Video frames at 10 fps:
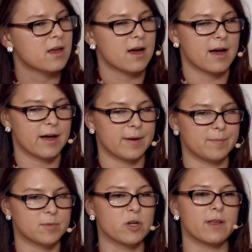Um,
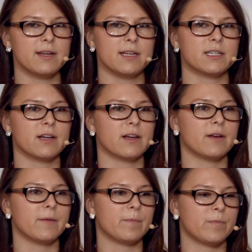so they need
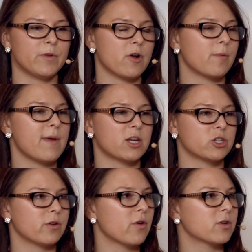to, you know, make
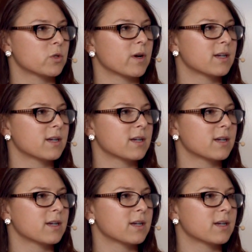sure those to work